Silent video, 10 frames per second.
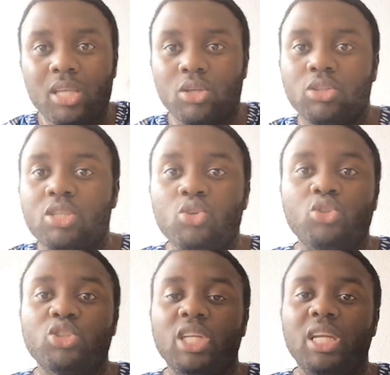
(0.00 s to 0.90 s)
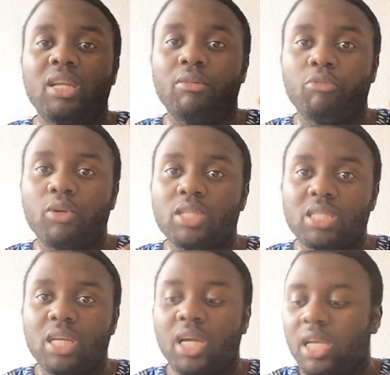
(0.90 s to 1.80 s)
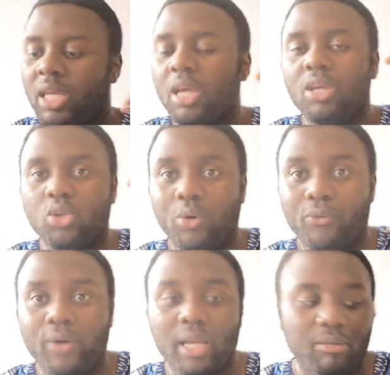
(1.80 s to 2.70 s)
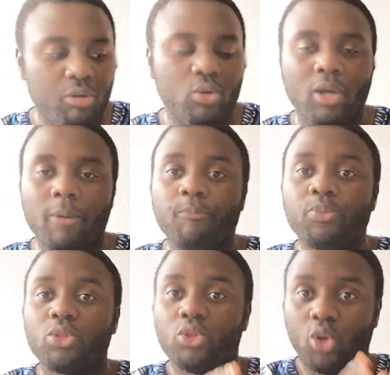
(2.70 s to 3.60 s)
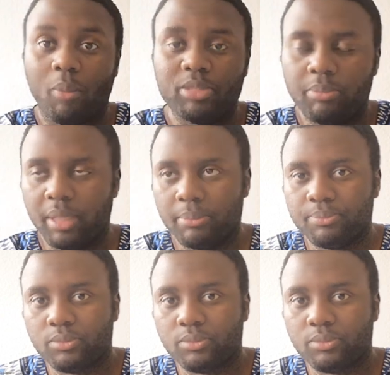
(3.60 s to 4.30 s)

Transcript: It's on this YouTube channel, Influencer Secret. You'll find the video there, dropshipping.